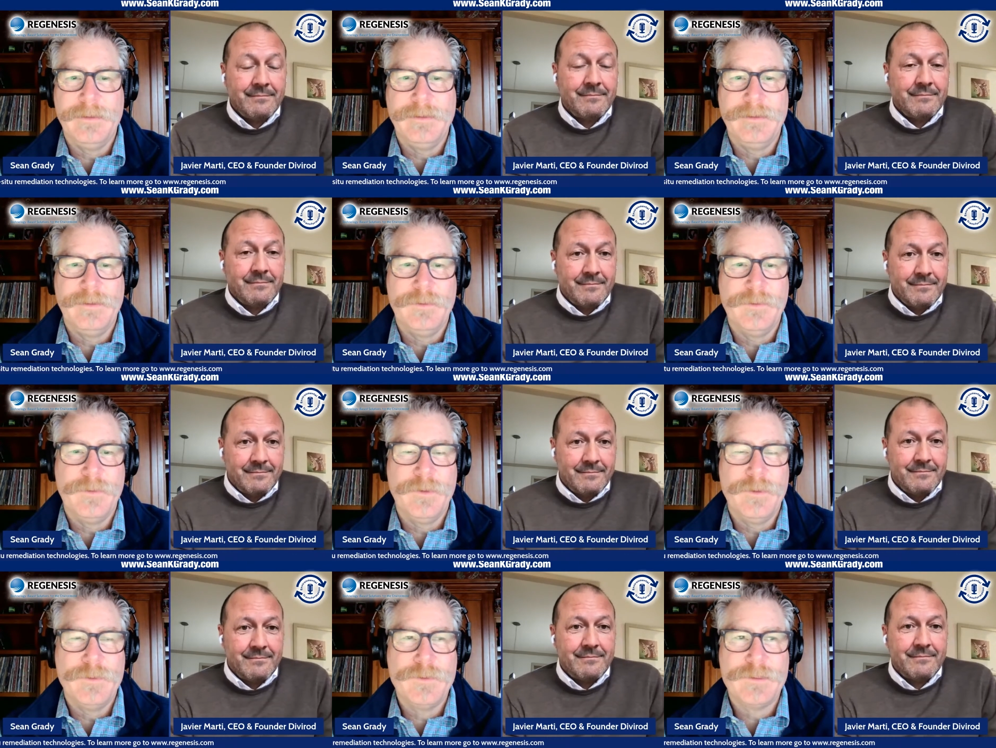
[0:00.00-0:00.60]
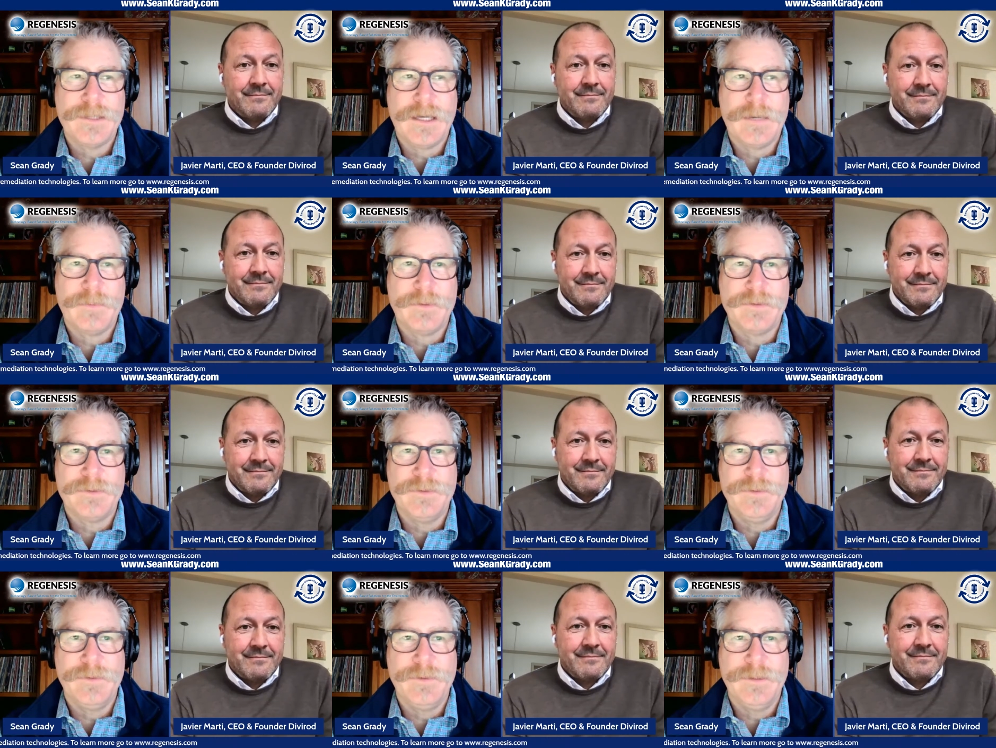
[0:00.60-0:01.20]
Speaker 1: you know, those
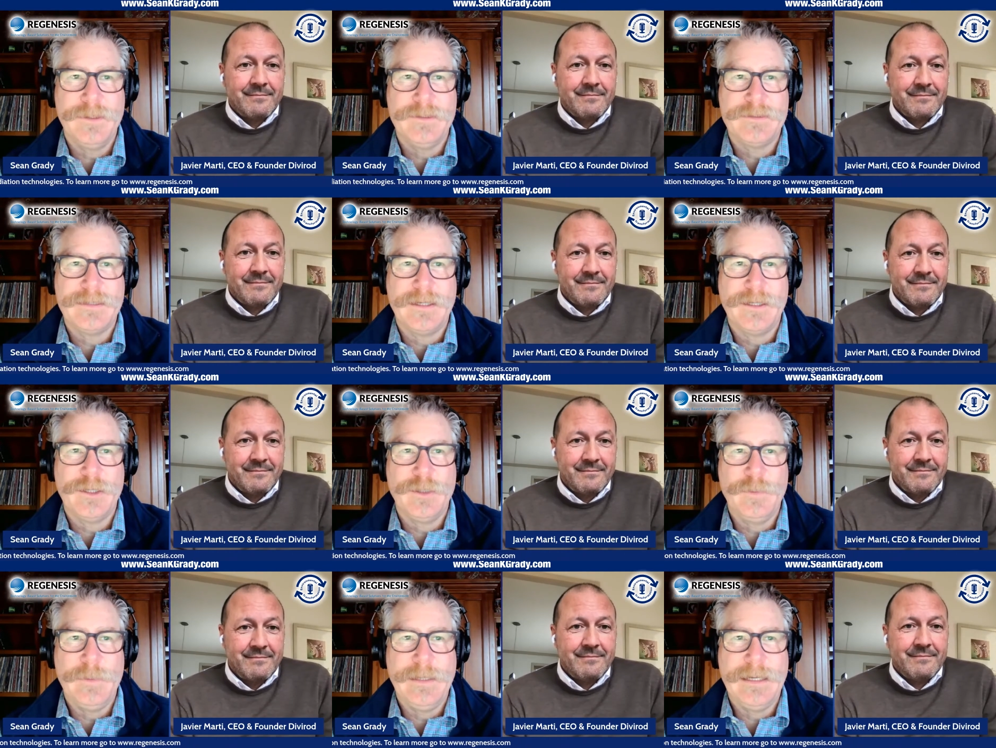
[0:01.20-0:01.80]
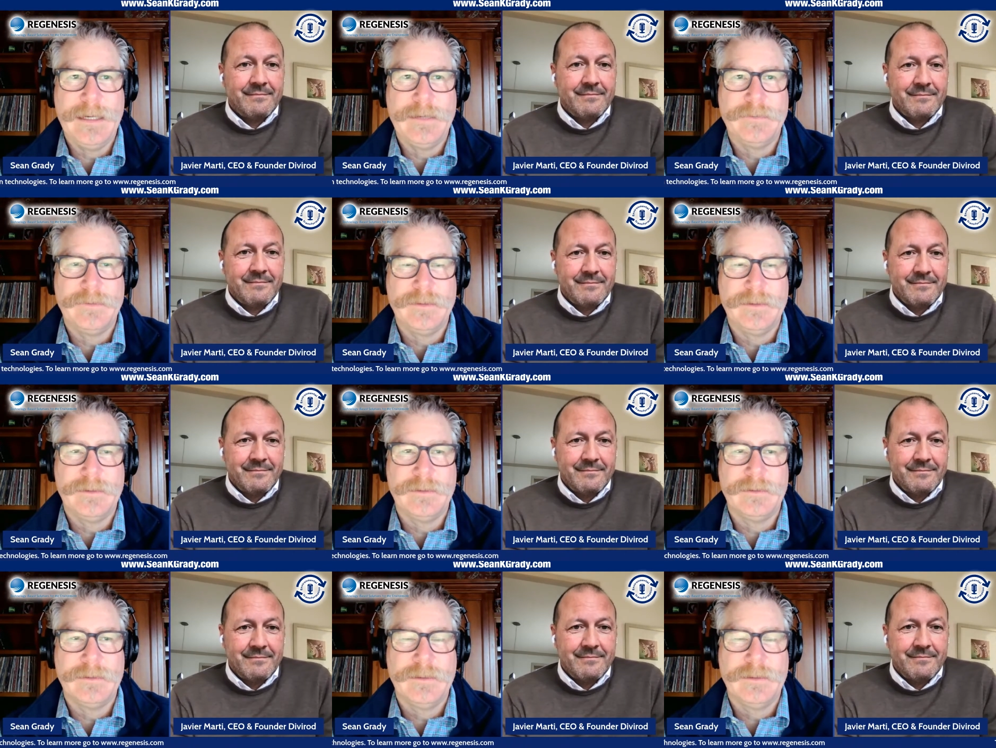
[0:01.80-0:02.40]
opportunities that could be out
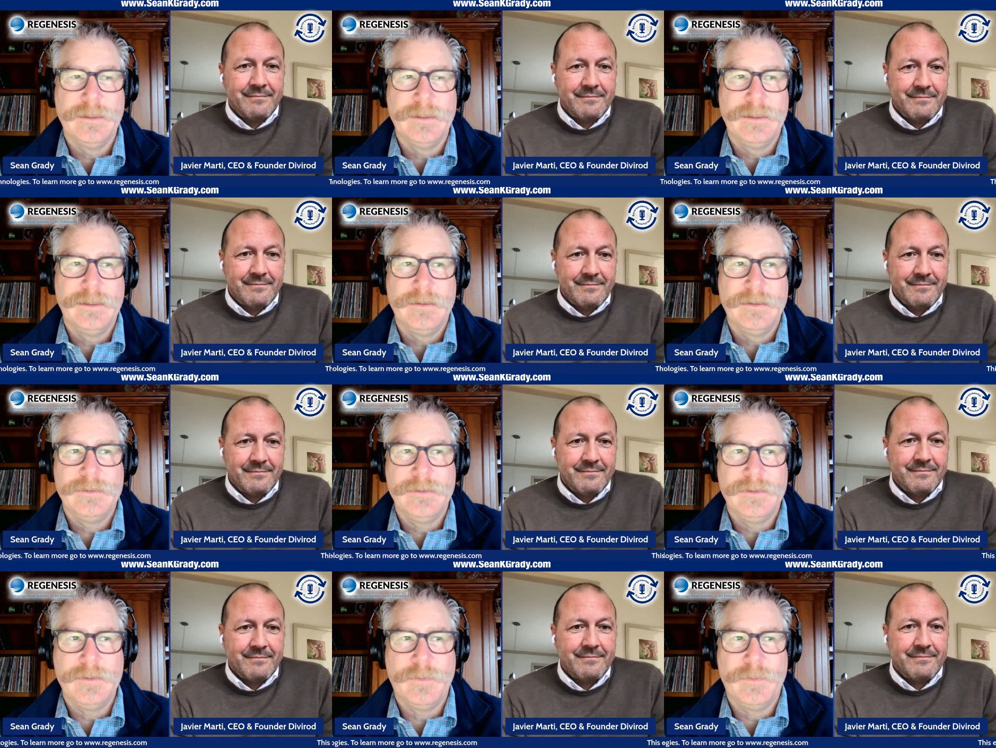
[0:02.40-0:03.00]
there to